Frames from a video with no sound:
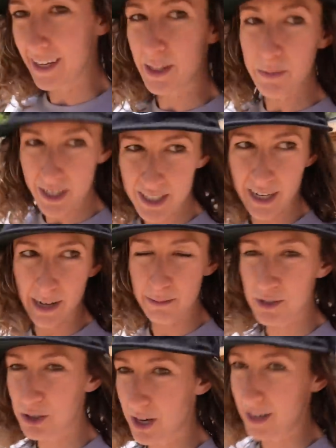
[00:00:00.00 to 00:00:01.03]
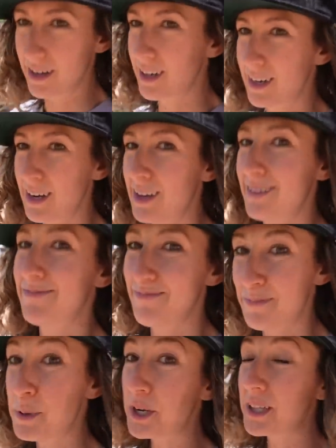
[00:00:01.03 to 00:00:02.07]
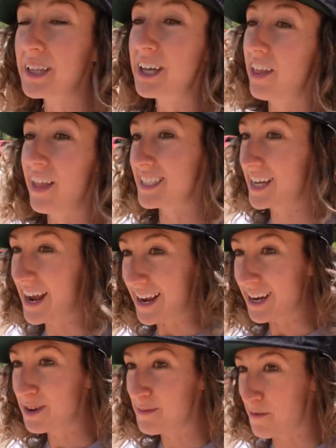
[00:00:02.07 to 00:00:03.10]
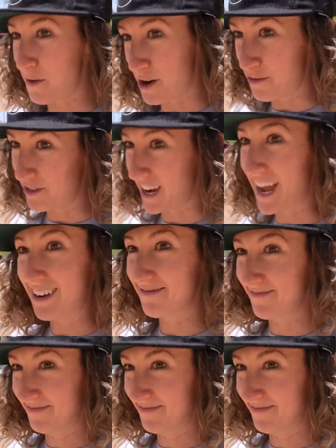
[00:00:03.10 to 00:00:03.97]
In the meantime, Trent, put a lid on that tank before you forget.